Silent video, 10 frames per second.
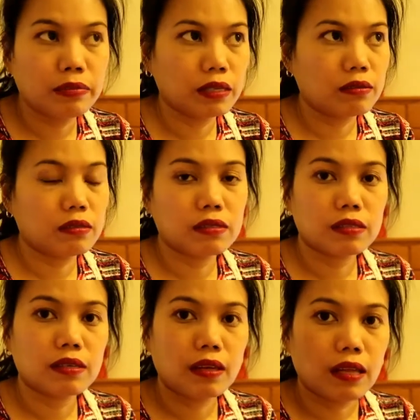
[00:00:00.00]
because
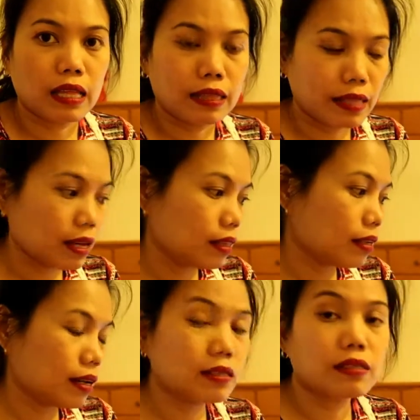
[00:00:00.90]
dahil
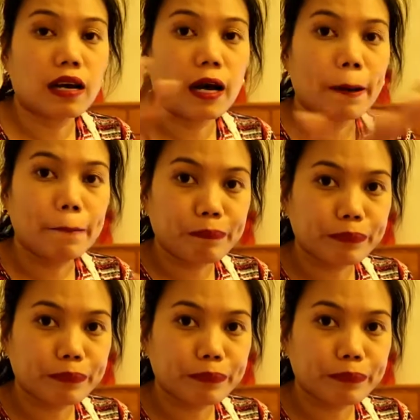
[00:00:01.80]
nga sa